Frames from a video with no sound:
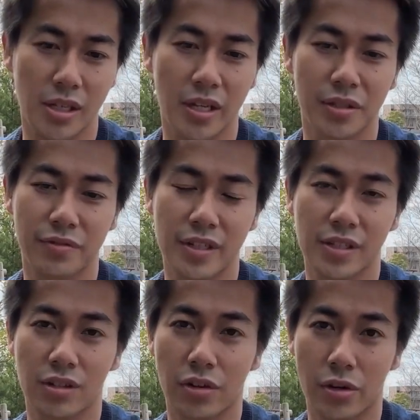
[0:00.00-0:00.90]
and invest
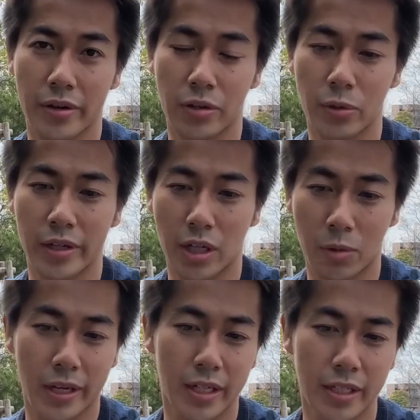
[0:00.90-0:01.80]
in growing really
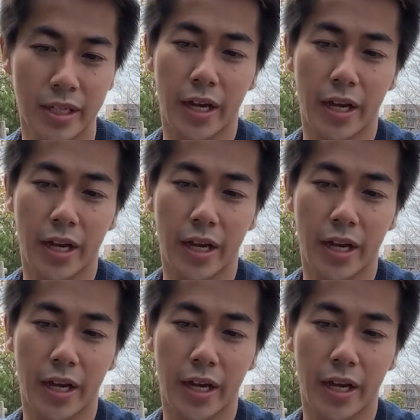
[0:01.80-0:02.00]
quickly